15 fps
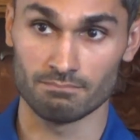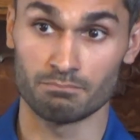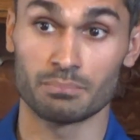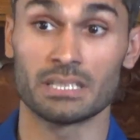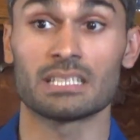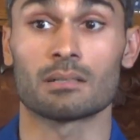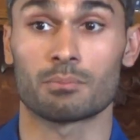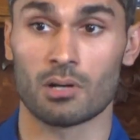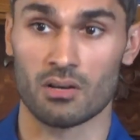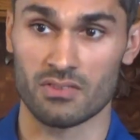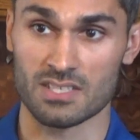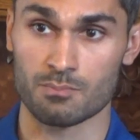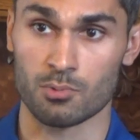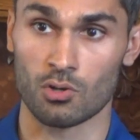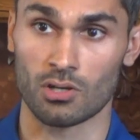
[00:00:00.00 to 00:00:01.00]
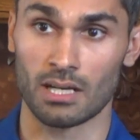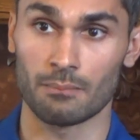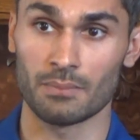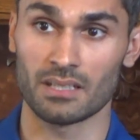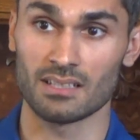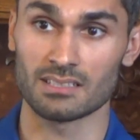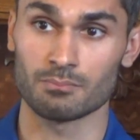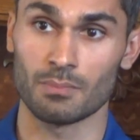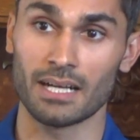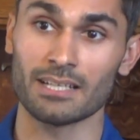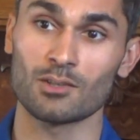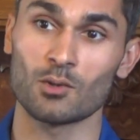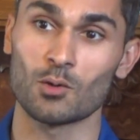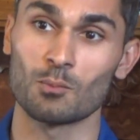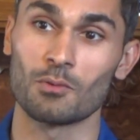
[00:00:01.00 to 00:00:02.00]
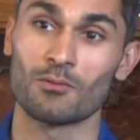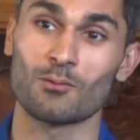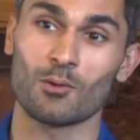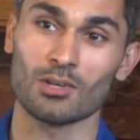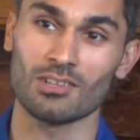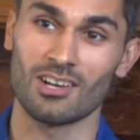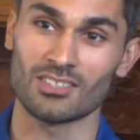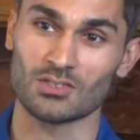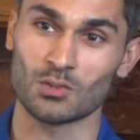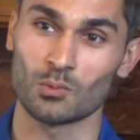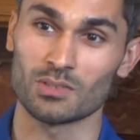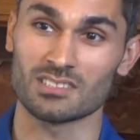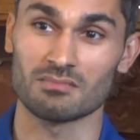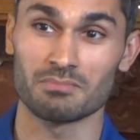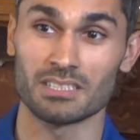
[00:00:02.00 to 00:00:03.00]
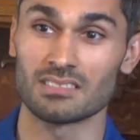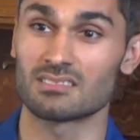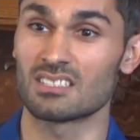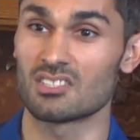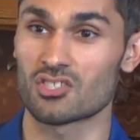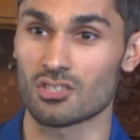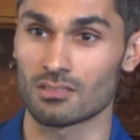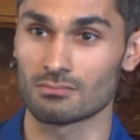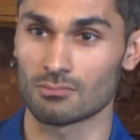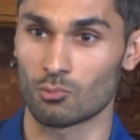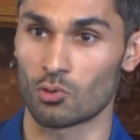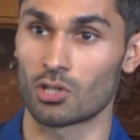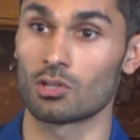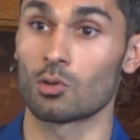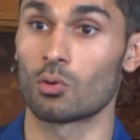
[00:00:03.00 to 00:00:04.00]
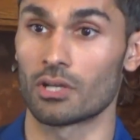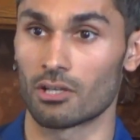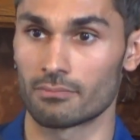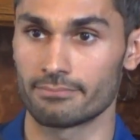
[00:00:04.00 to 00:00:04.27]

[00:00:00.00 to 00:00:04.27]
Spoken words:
being a part of this program because my goal before law school was to be a teacher or a lawyer.